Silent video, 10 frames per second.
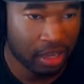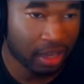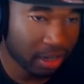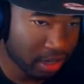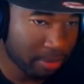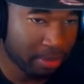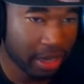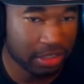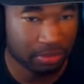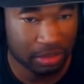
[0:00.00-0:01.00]
I
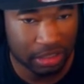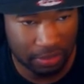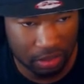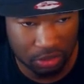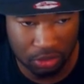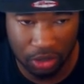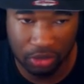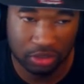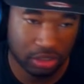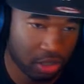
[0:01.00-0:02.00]
pass and receiver
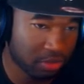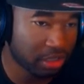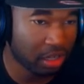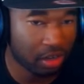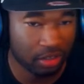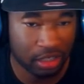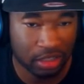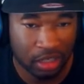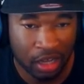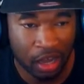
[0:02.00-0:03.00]
controls. You don't need all this.